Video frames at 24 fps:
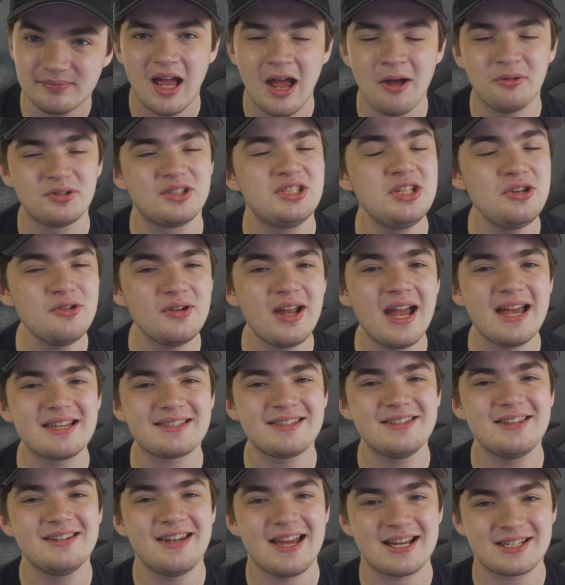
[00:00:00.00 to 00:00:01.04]
I will see you guys
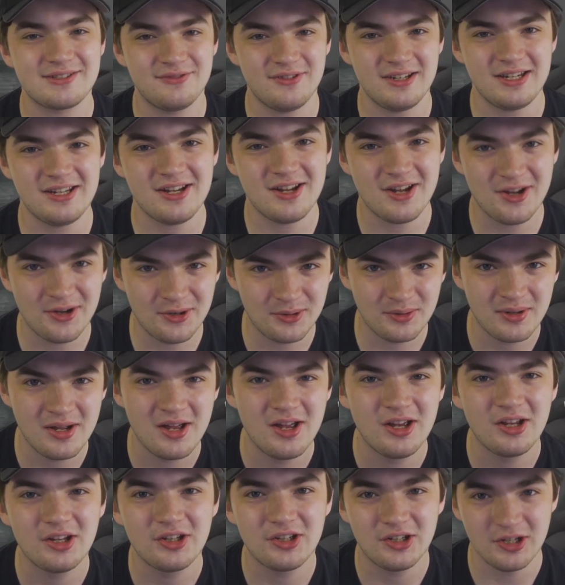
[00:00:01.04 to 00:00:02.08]
in the next video.
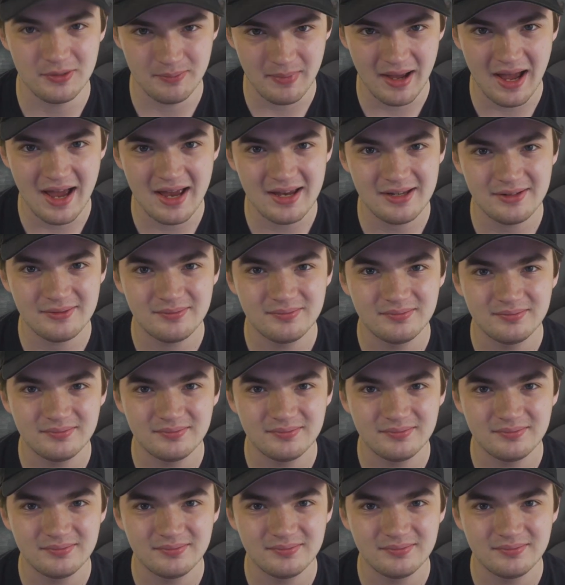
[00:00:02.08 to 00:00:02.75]
Goodbye.